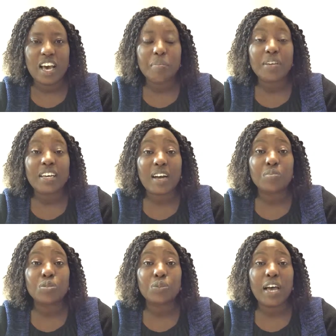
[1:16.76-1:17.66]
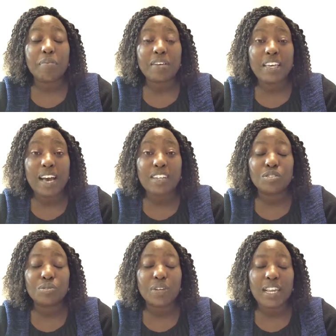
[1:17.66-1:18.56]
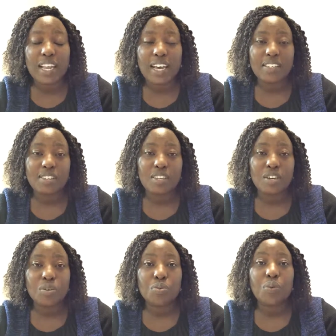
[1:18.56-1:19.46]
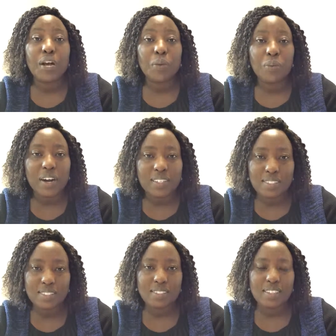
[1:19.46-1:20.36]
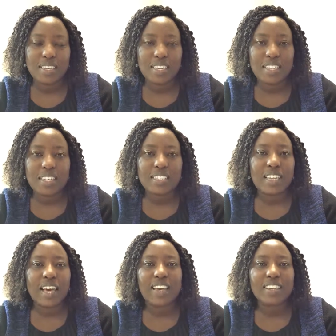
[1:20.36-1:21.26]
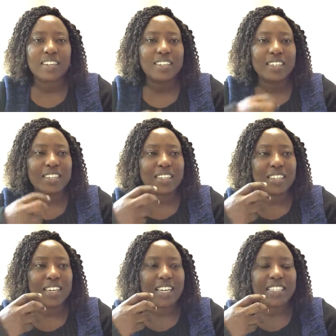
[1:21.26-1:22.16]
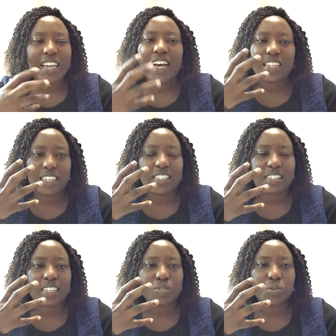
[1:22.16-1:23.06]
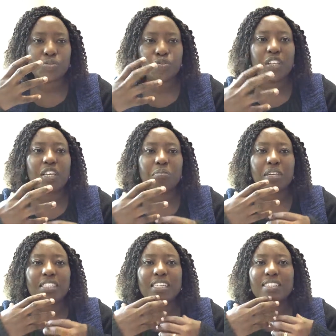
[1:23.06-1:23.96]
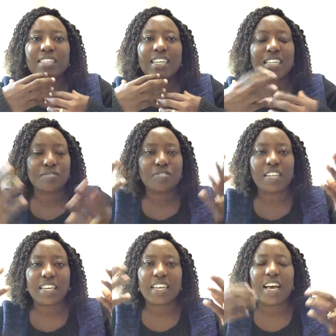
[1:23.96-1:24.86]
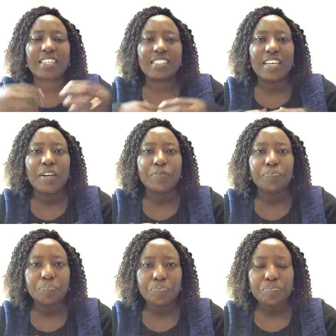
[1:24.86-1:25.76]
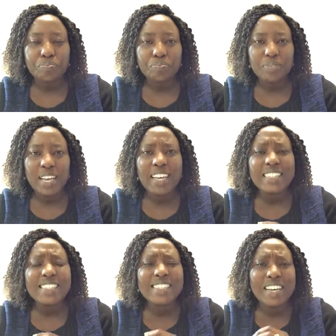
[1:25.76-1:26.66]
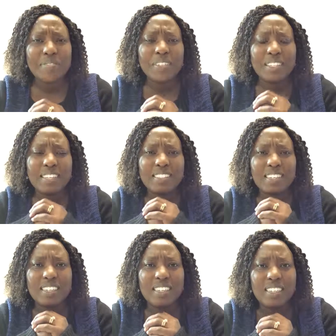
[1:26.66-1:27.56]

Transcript: I, become to, I began to realize who I was. It's like a darkness that was filling me just lifted, and um, I discovered that uh,